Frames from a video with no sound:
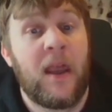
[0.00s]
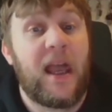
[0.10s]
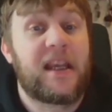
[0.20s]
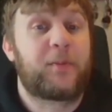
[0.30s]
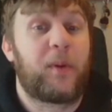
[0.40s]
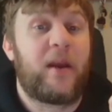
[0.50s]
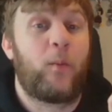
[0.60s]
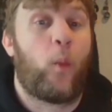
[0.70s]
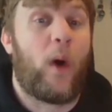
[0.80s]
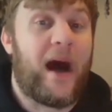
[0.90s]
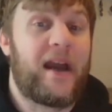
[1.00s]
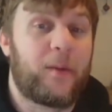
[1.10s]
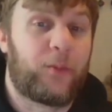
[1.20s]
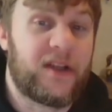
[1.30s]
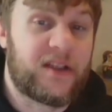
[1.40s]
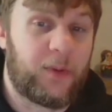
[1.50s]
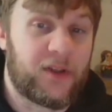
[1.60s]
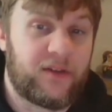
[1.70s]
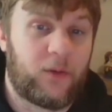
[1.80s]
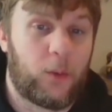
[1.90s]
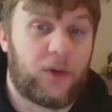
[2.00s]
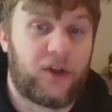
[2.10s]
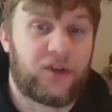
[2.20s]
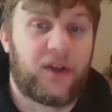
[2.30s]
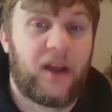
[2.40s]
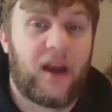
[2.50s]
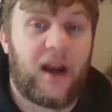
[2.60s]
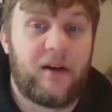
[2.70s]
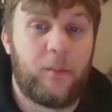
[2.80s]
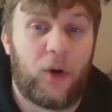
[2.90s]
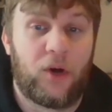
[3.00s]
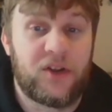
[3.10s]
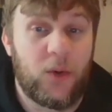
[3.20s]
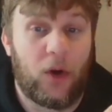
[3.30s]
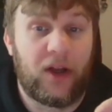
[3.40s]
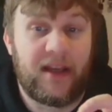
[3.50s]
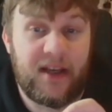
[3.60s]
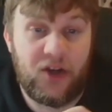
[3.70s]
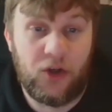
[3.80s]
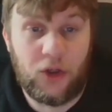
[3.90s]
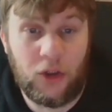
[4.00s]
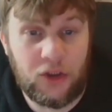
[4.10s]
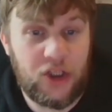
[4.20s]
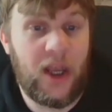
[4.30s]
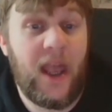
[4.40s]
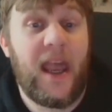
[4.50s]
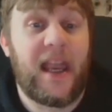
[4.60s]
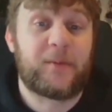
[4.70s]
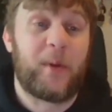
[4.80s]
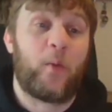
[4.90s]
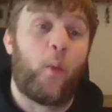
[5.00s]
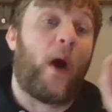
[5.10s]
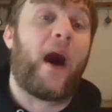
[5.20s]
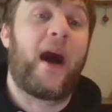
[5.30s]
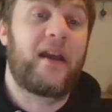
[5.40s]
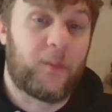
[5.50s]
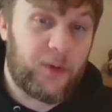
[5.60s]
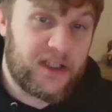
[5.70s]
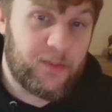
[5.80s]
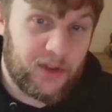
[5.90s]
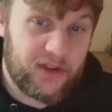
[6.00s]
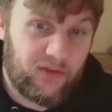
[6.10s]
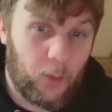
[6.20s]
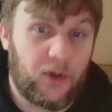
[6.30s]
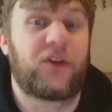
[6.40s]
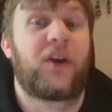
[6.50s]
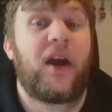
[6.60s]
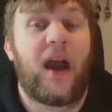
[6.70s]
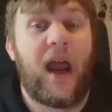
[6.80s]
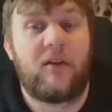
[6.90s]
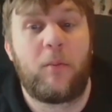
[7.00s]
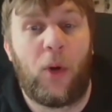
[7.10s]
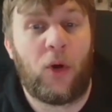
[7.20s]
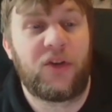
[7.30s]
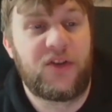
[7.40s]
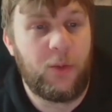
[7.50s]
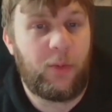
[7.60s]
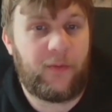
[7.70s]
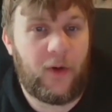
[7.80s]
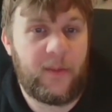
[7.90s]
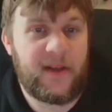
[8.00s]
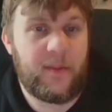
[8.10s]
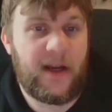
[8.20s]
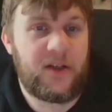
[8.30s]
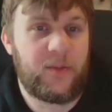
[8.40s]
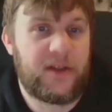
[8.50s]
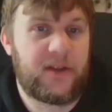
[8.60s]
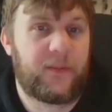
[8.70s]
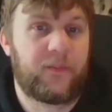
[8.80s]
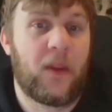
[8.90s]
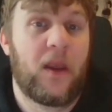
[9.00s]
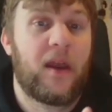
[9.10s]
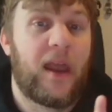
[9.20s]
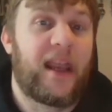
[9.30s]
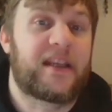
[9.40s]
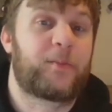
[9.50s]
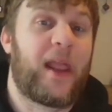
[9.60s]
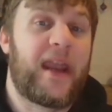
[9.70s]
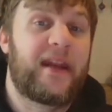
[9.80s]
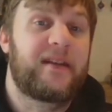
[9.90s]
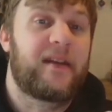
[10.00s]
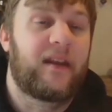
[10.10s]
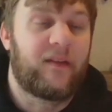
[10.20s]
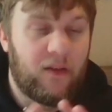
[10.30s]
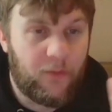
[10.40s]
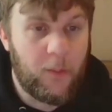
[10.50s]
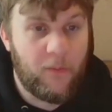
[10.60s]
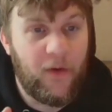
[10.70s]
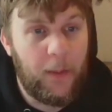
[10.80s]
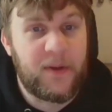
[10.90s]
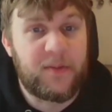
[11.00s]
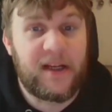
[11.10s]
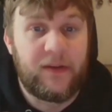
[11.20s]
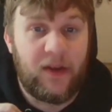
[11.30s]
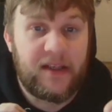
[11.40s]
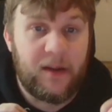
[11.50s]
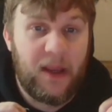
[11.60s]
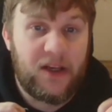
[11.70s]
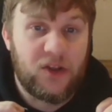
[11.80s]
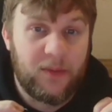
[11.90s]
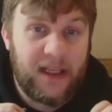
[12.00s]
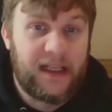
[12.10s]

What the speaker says: Explain why the principles of reward are important to organizational culture. Explain why the principles of reward are important to performance management. Explain it from a verb perspective is to make something